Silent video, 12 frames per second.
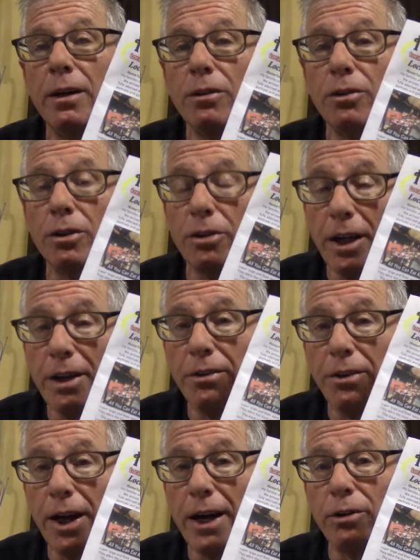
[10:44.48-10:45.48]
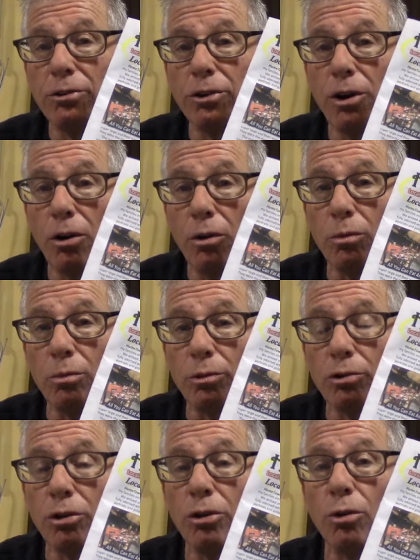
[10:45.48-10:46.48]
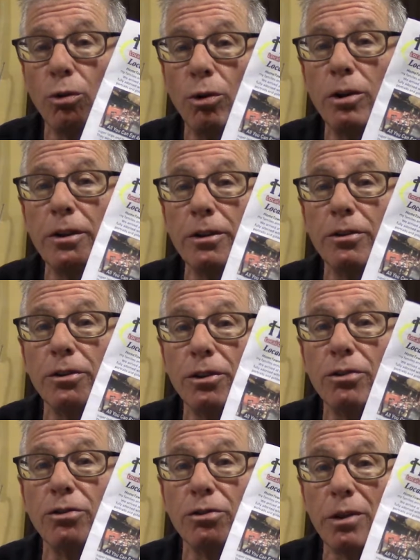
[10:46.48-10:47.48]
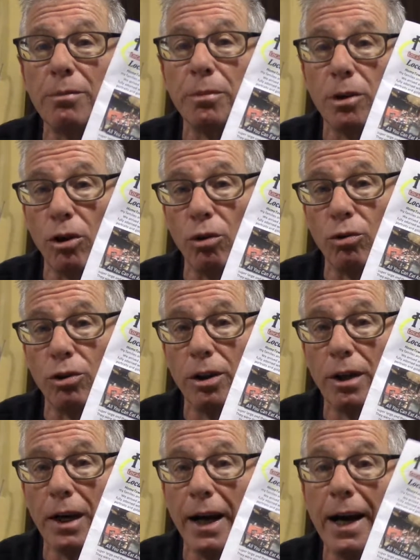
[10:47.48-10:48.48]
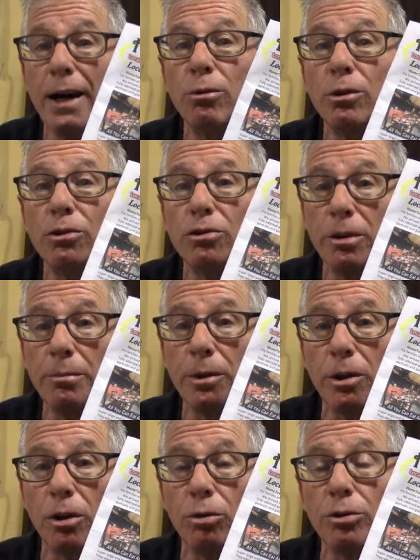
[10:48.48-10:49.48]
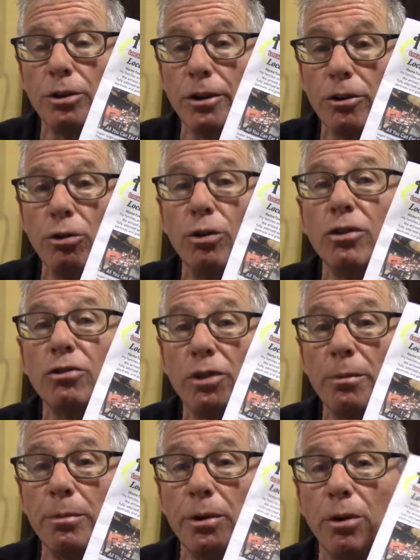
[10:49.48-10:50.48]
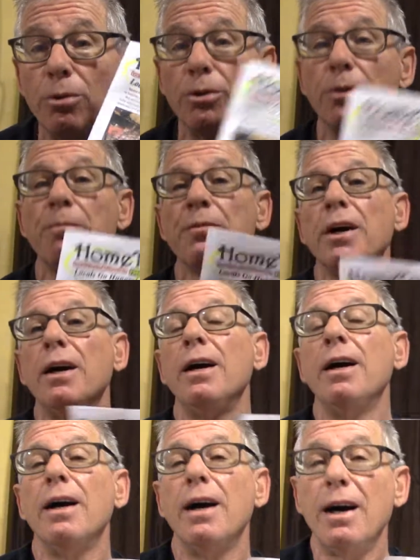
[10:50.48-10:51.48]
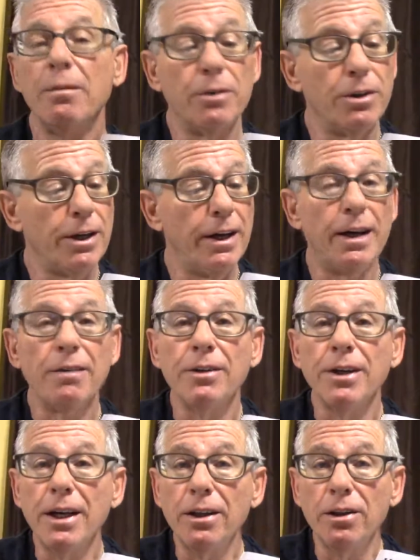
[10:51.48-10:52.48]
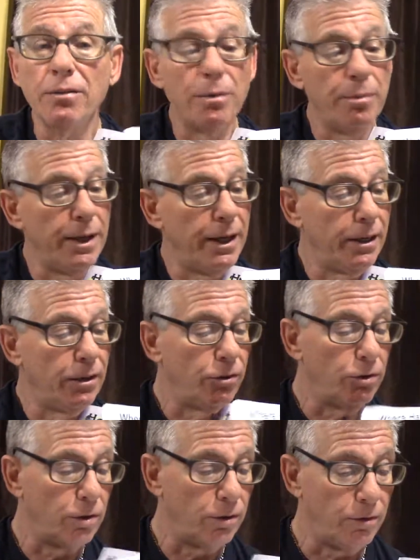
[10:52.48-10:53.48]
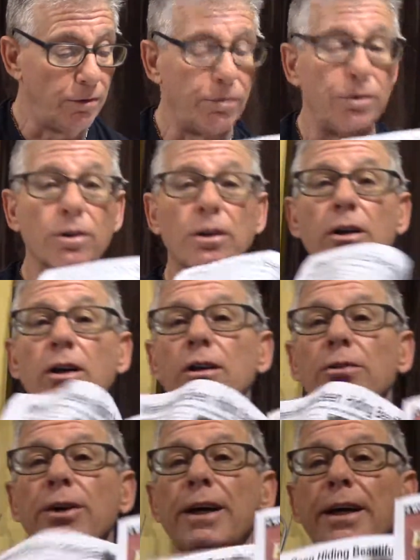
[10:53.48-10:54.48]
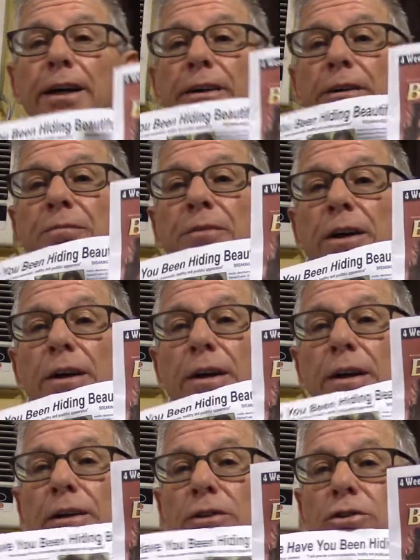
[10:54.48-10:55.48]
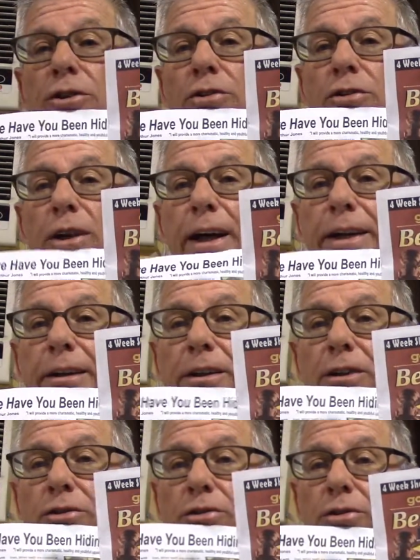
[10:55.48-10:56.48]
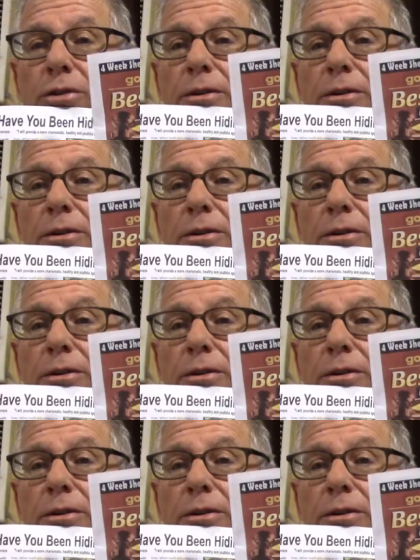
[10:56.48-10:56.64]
to 10,000 homes, all in this zip code. Our zip code, your zip code. I'm going to have an eighth of a page, full color ad, just like this.